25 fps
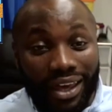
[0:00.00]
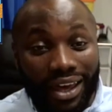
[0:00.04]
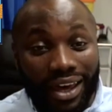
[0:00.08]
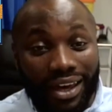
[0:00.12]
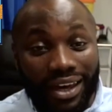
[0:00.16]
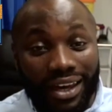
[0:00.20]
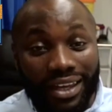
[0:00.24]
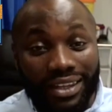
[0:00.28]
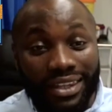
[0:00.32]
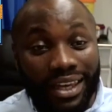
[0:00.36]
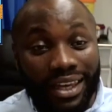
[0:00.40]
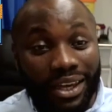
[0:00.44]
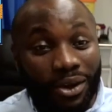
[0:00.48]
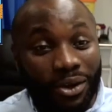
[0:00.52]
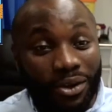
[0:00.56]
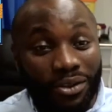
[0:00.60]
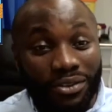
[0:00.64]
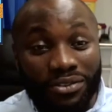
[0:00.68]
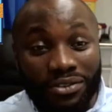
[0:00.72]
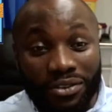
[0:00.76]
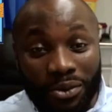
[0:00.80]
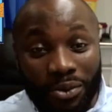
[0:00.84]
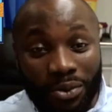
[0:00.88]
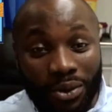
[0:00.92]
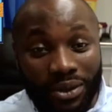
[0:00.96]
and there are
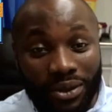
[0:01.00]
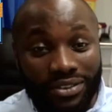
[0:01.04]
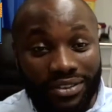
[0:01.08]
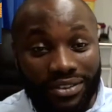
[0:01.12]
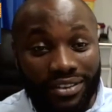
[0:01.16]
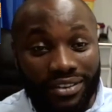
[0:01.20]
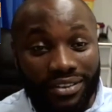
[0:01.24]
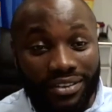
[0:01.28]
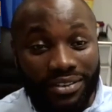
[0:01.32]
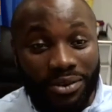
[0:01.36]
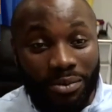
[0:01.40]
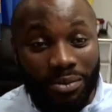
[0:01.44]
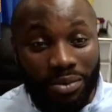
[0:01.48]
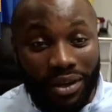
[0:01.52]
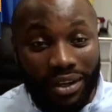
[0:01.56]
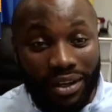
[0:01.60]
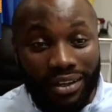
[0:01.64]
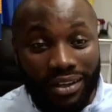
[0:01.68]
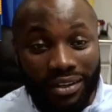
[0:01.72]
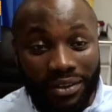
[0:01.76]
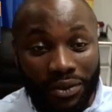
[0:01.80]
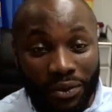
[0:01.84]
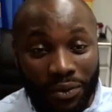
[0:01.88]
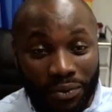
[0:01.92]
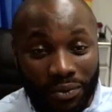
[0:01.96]
consequences to
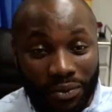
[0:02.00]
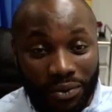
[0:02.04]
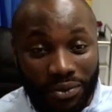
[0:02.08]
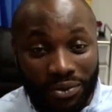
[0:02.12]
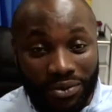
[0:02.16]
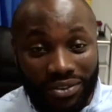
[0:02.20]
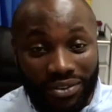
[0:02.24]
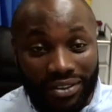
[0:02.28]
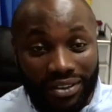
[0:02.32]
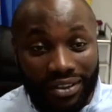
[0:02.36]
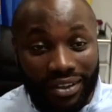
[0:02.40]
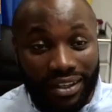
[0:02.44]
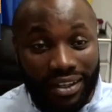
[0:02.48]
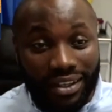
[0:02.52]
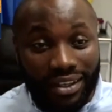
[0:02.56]
breaking the rules.